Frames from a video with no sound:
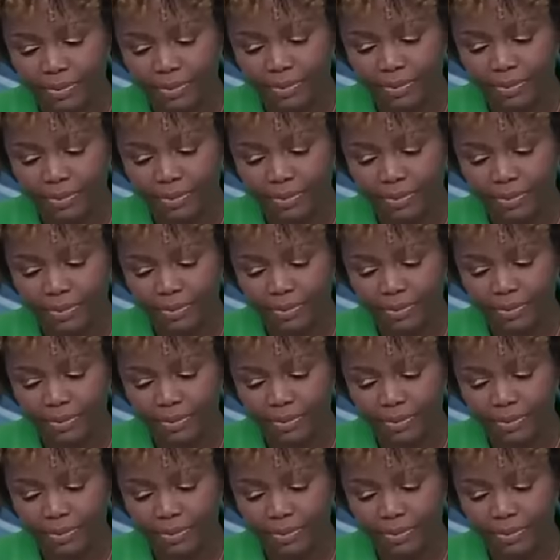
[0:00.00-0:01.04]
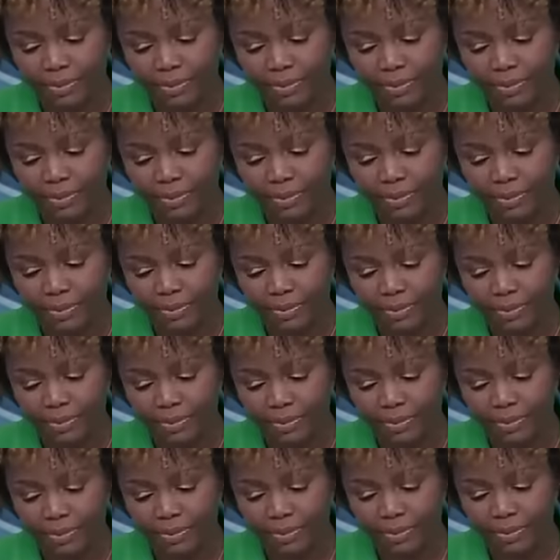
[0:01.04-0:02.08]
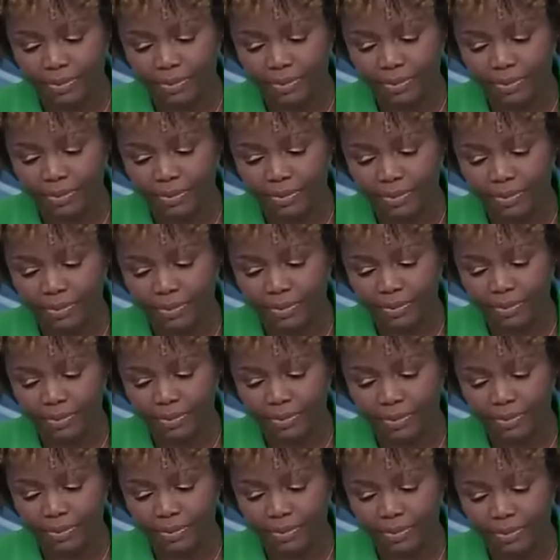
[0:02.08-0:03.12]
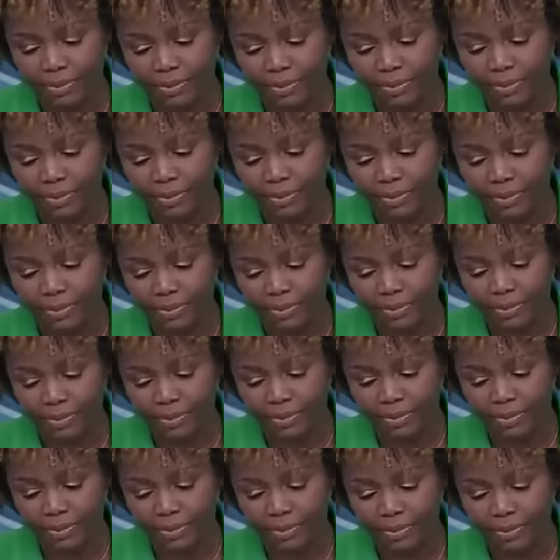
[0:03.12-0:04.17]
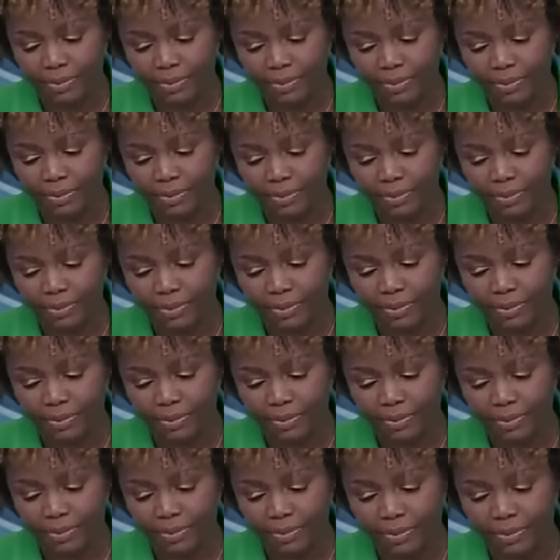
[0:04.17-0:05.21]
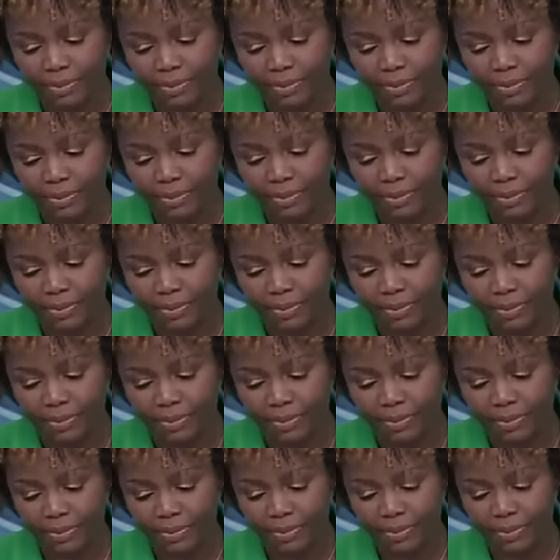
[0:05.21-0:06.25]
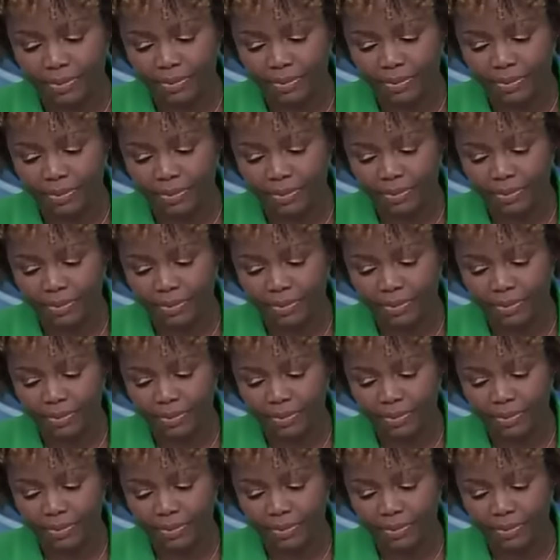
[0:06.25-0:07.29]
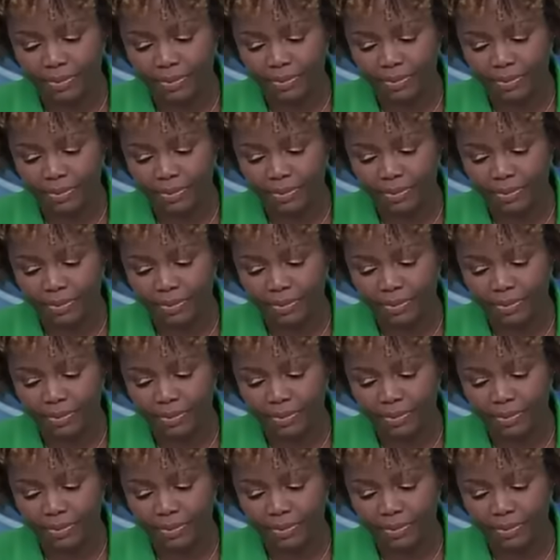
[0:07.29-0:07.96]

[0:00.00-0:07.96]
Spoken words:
[no speech]